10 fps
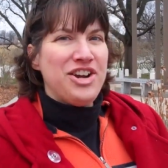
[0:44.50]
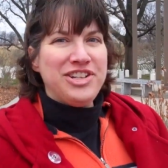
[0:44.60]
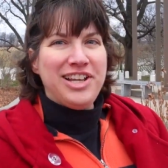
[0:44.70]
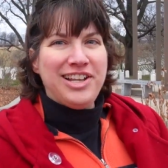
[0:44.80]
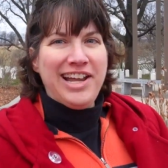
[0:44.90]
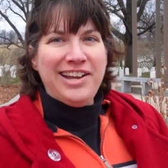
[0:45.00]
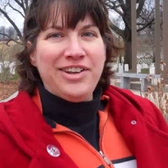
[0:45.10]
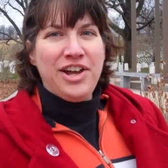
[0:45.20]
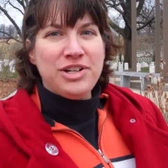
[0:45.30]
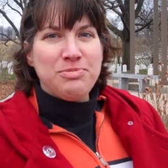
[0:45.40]
hard to get
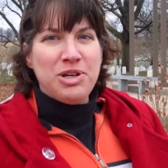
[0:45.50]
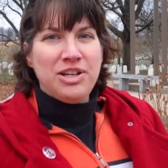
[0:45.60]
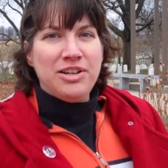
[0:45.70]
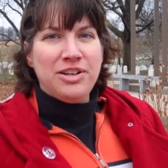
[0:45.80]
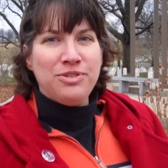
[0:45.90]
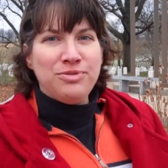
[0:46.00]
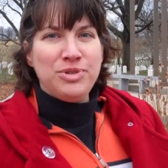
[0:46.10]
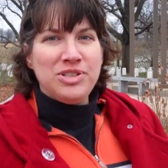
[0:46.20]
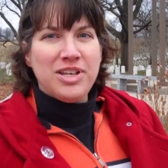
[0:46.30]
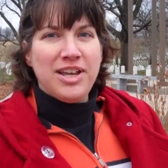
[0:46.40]
landlocked, but you know,
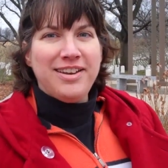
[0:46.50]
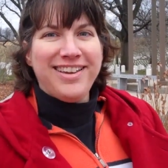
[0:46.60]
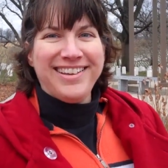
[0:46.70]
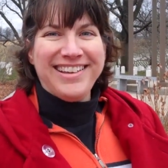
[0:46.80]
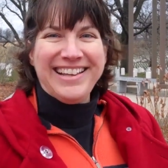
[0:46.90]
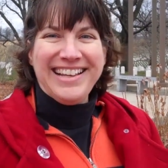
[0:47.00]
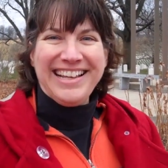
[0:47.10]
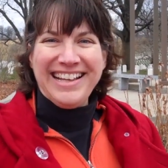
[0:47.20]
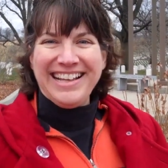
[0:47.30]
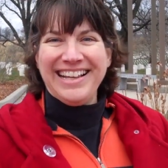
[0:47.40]
we stayed.
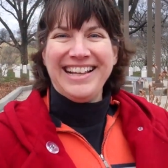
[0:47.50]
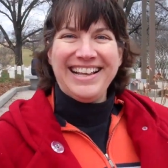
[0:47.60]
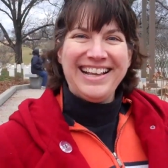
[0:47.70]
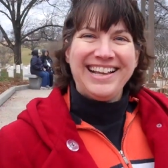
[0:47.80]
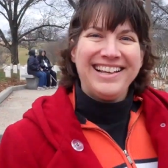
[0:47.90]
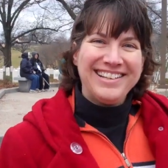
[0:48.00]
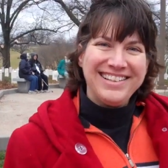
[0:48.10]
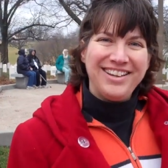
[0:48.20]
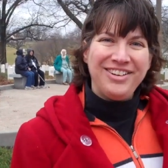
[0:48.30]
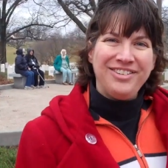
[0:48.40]
Excellent.
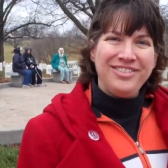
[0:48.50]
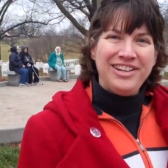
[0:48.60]
So,